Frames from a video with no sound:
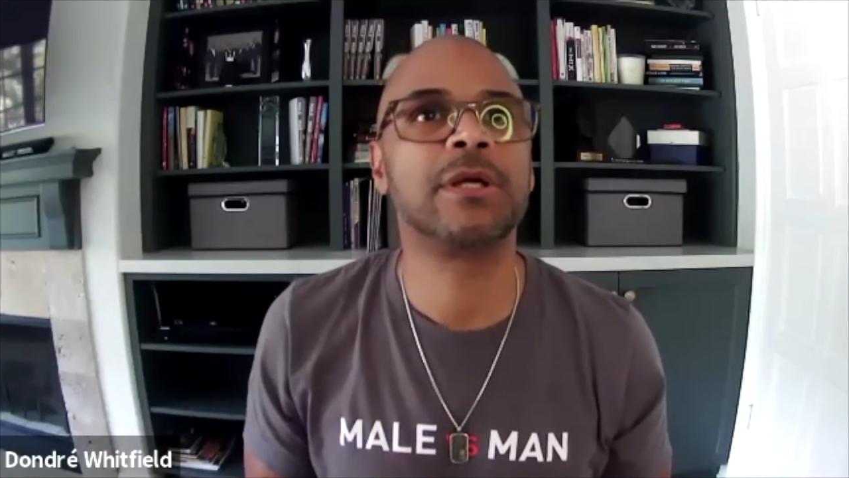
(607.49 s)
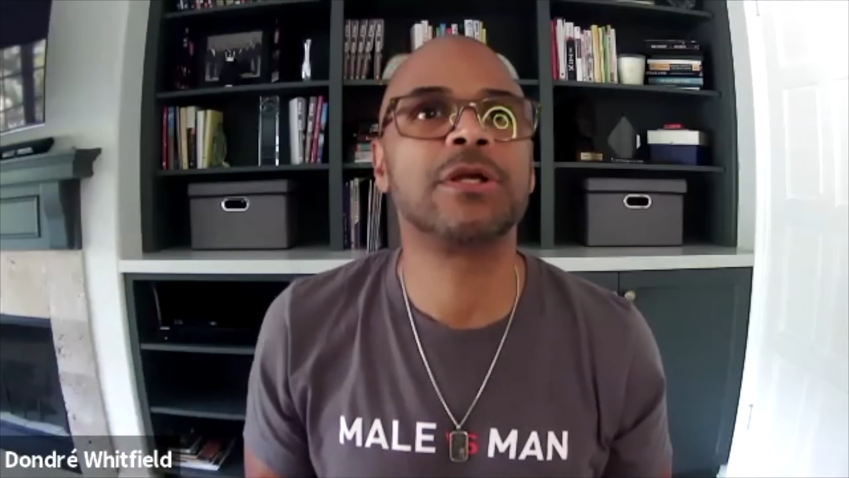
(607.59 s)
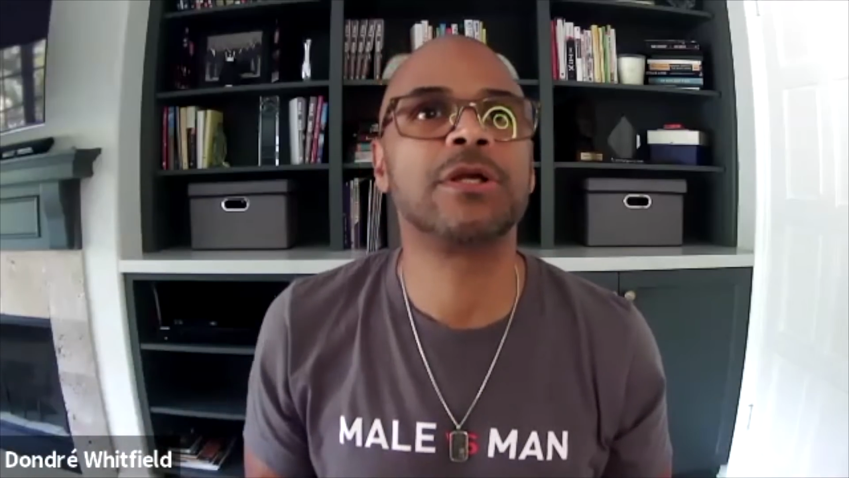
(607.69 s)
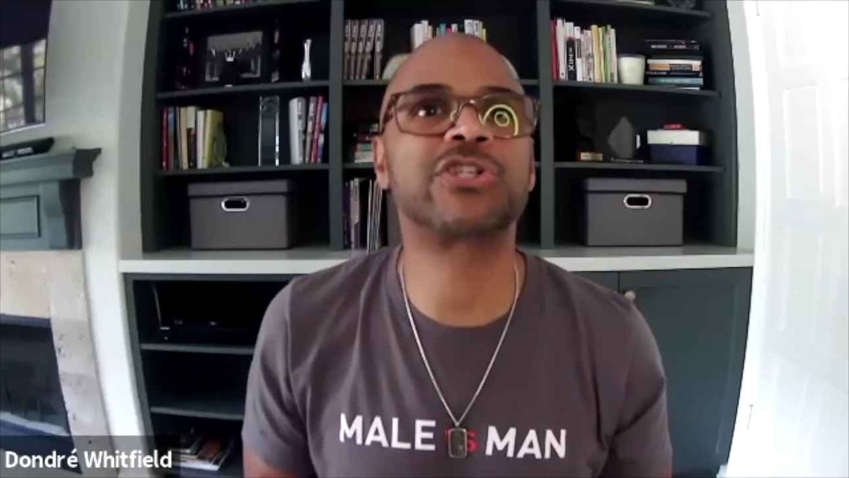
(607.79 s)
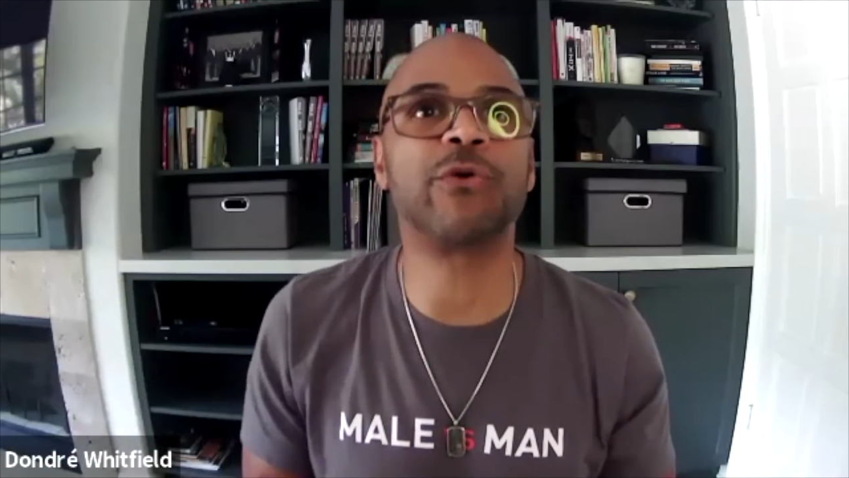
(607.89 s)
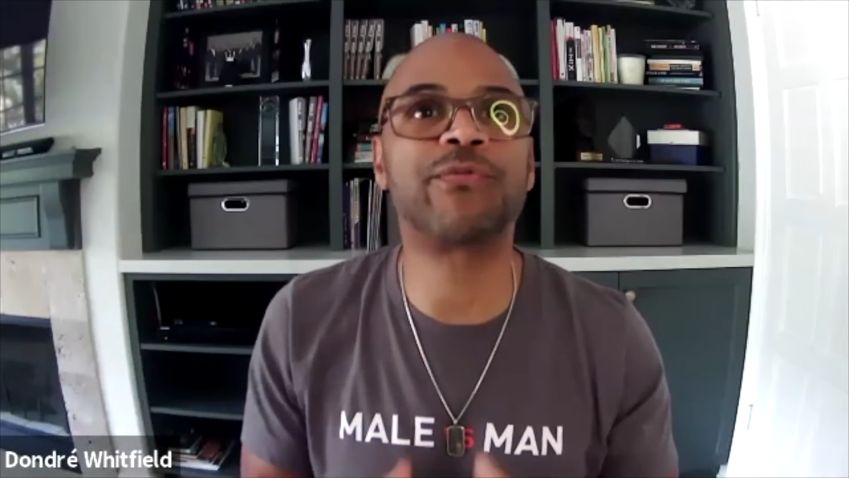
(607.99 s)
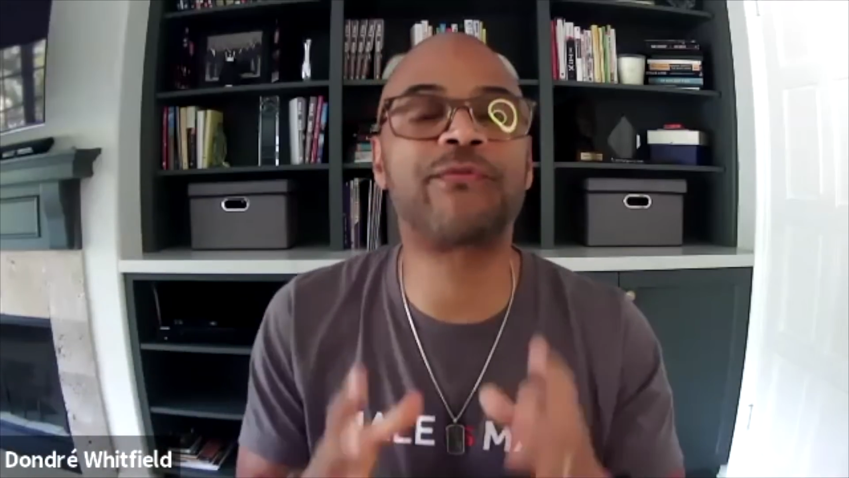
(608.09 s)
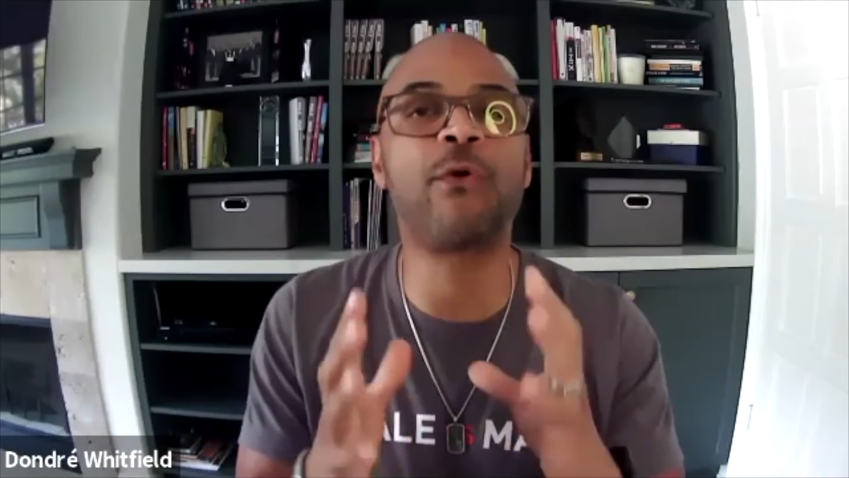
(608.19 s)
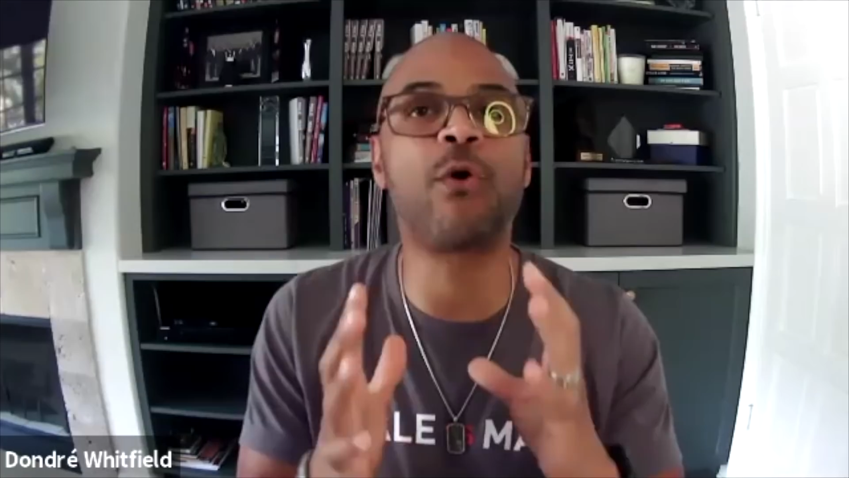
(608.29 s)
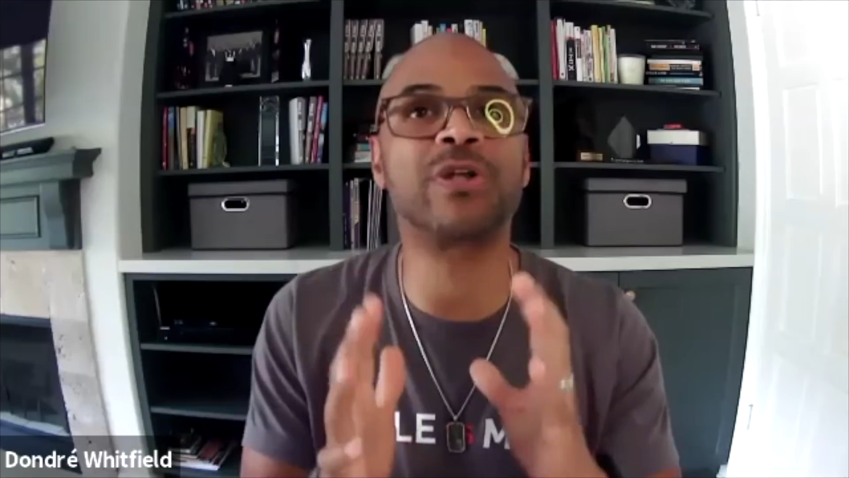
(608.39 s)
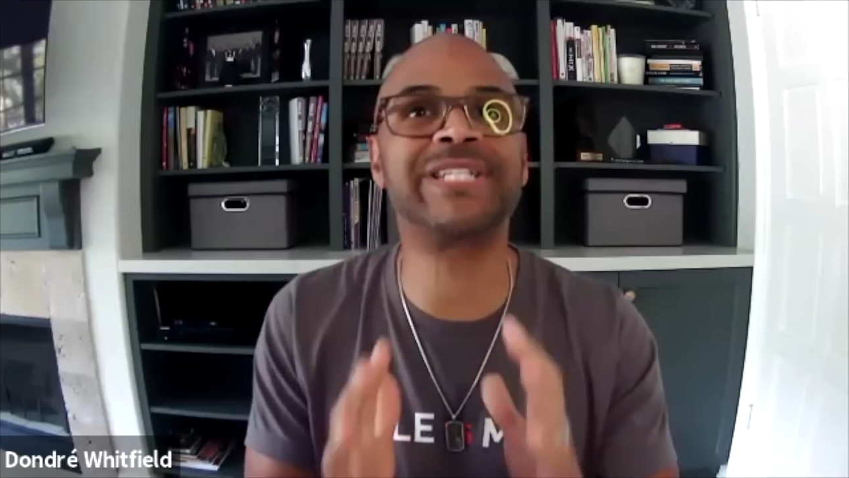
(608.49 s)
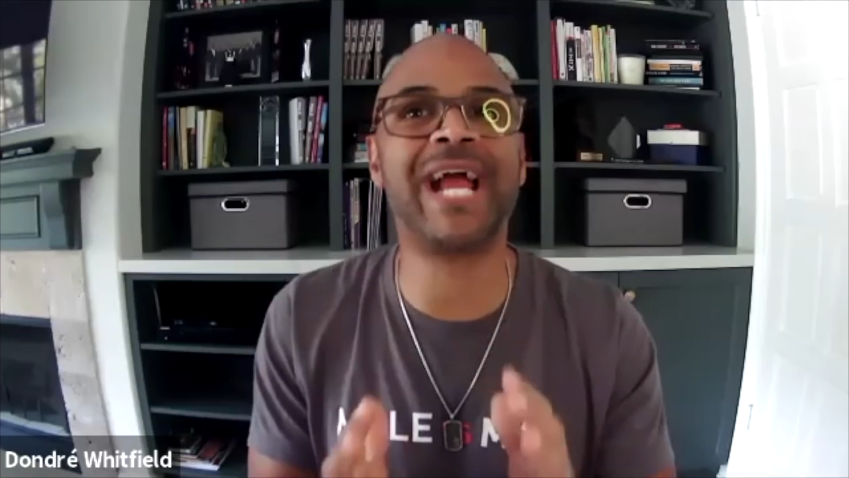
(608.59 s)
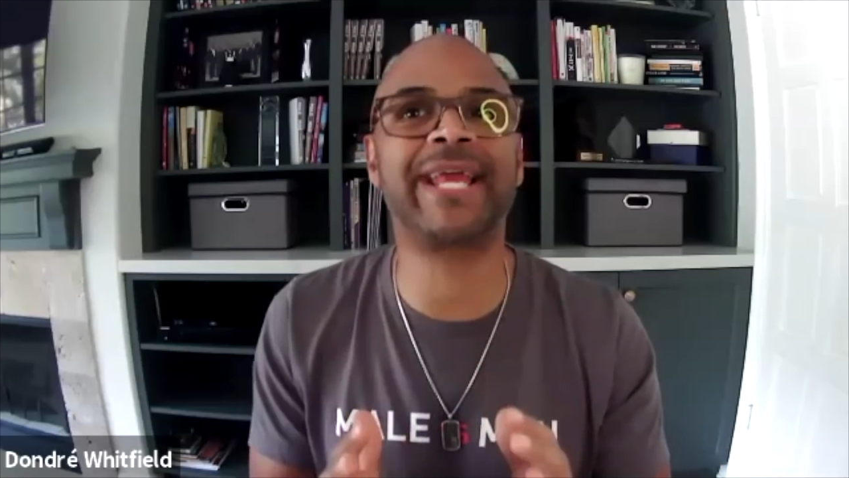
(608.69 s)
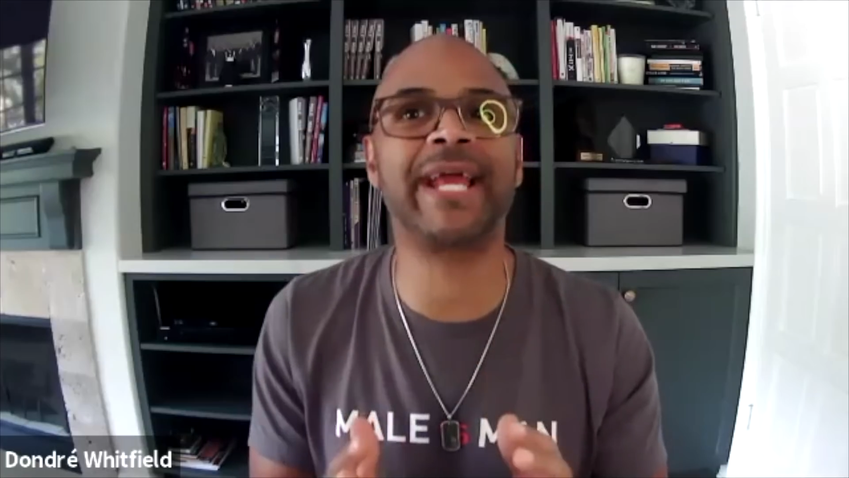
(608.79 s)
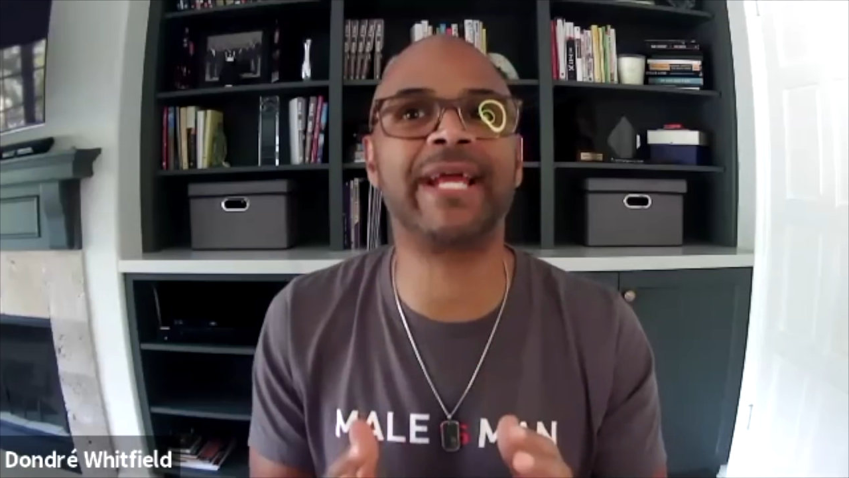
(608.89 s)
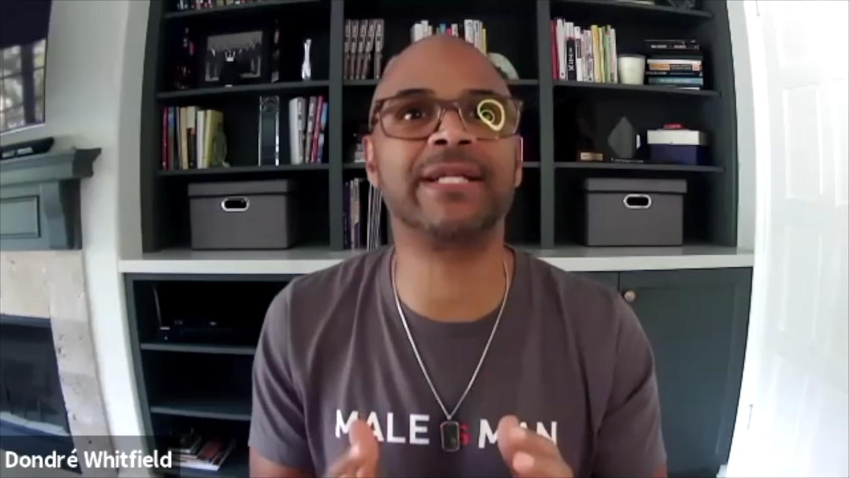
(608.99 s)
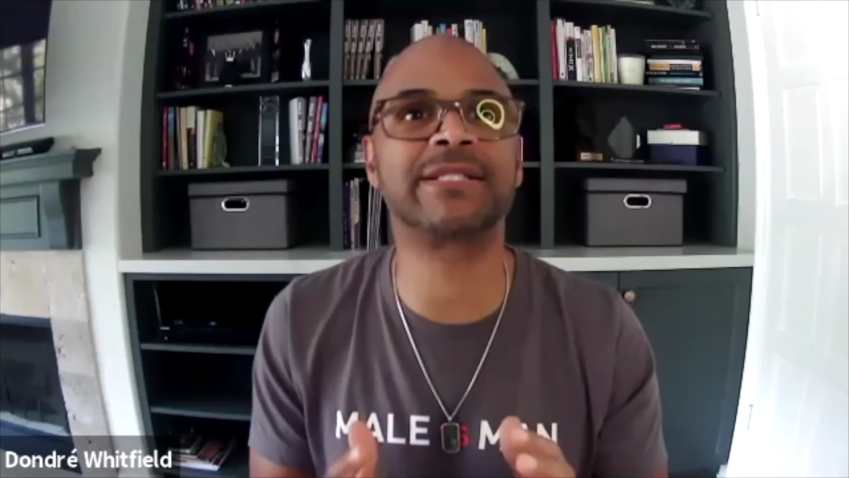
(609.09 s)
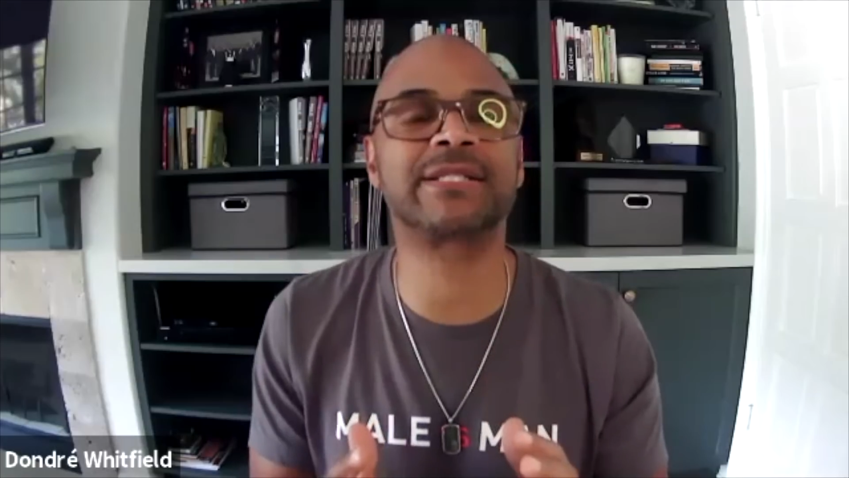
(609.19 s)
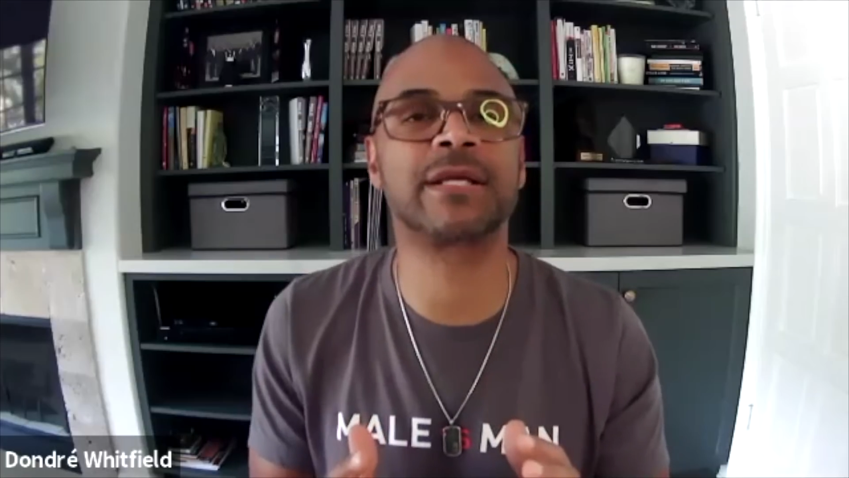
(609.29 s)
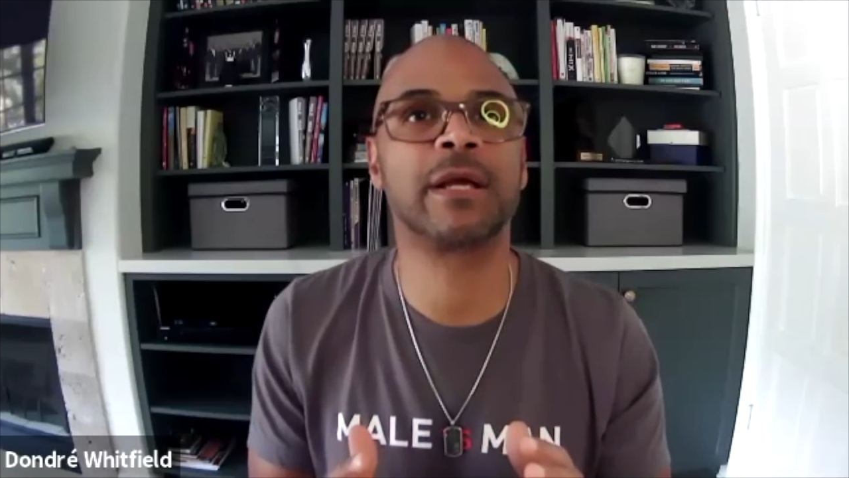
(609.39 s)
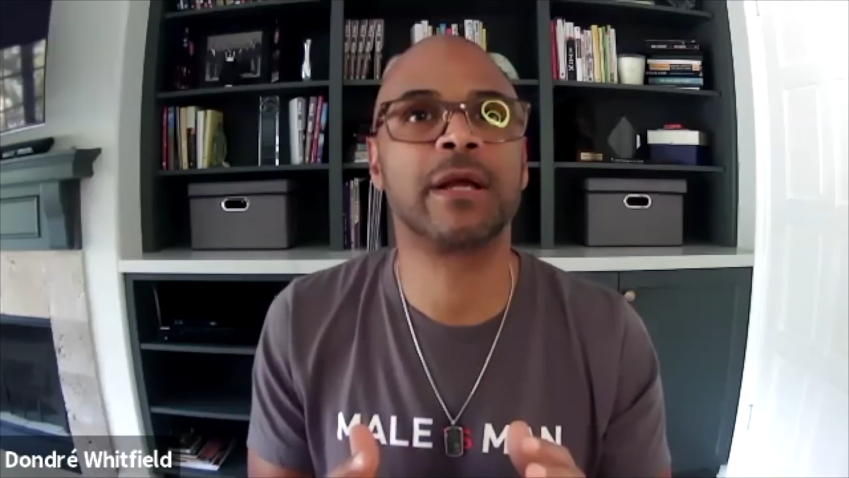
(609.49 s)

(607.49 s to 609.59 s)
So for 4 decades,